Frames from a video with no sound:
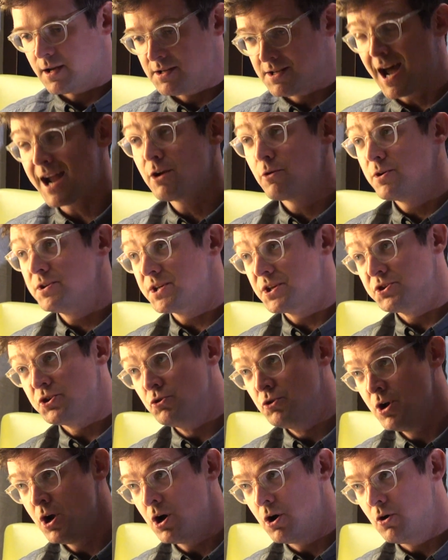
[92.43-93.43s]
diaries, as
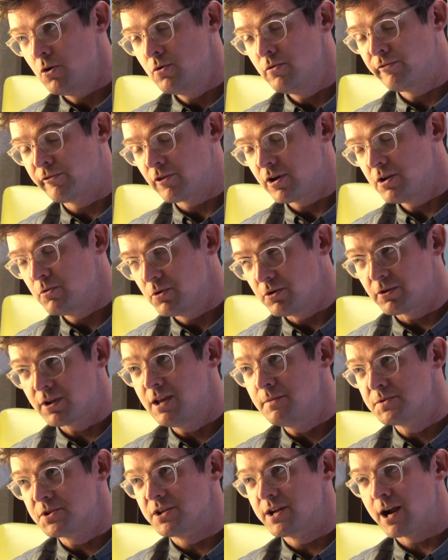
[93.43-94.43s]
you know, for anyone who
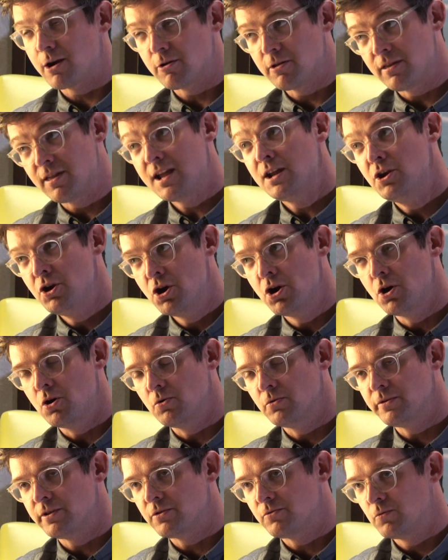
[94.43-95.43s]
keeps a diary, they
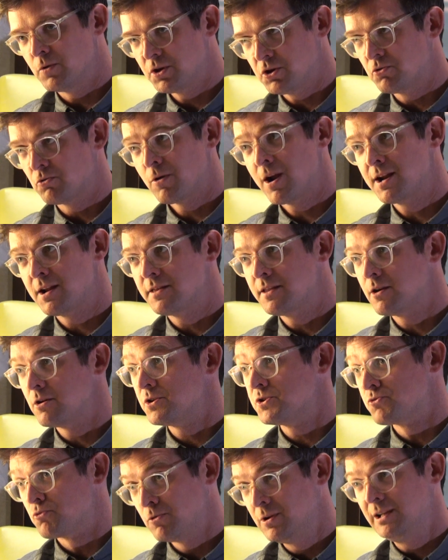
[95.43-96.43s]
know that what you write in there
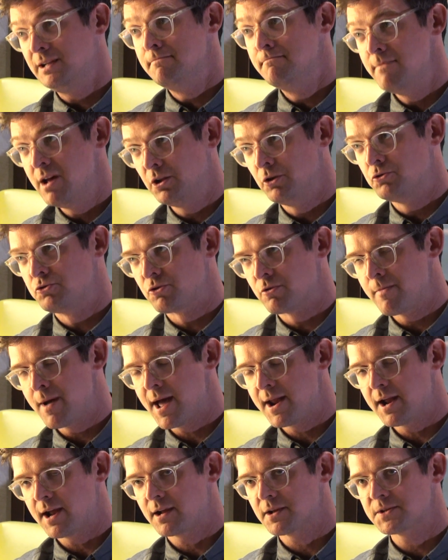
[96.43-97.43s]
is really
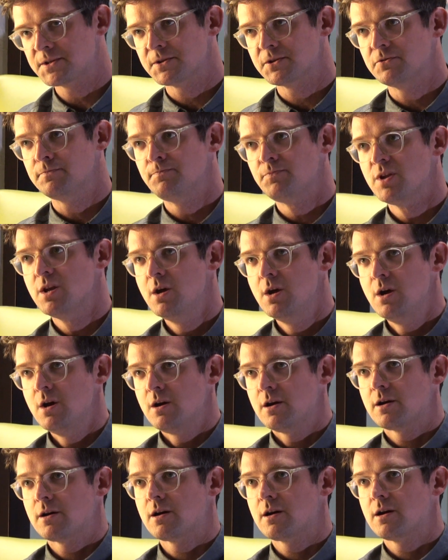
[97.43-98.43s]
melodramatic. So
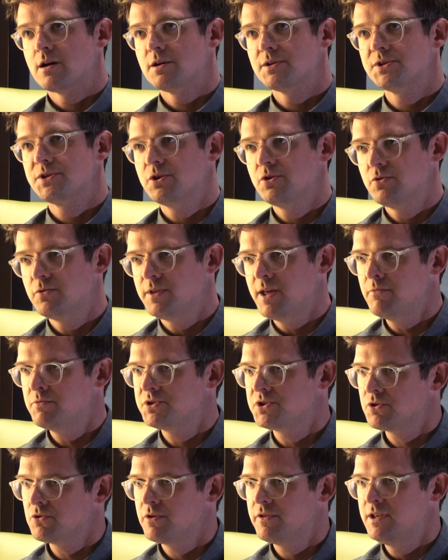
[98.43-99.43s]
that
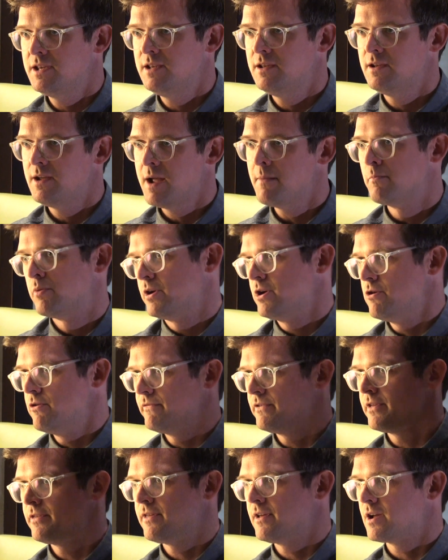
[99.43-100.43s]
was sort of the embryo
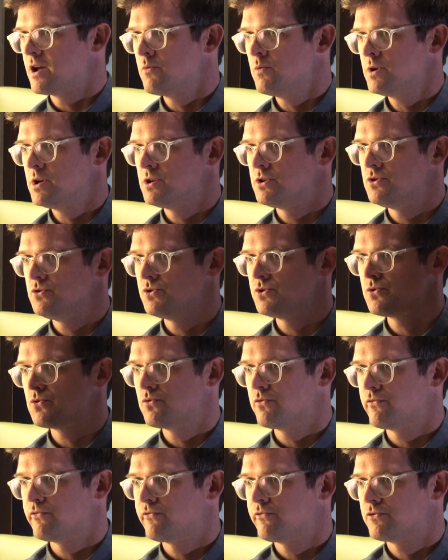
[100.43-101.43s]
of the thing. I wanted to
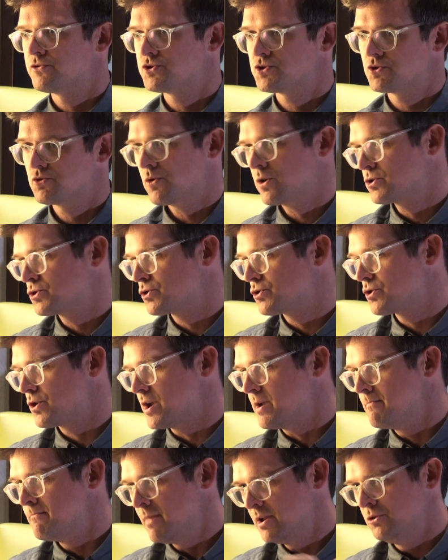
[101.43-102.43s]
sort of structure
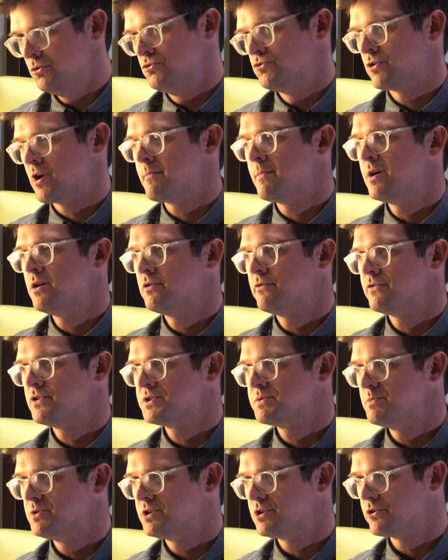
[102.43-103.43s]
a melodrama out of
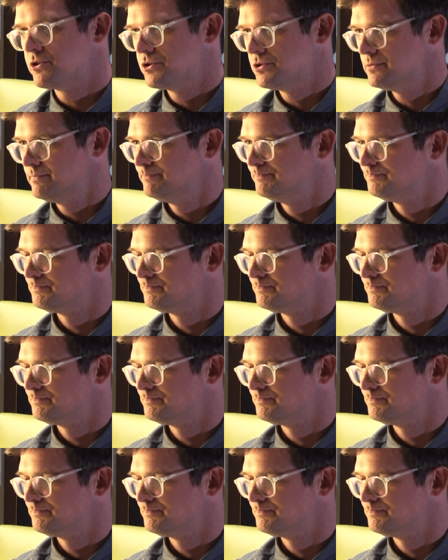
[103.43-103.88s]
this material.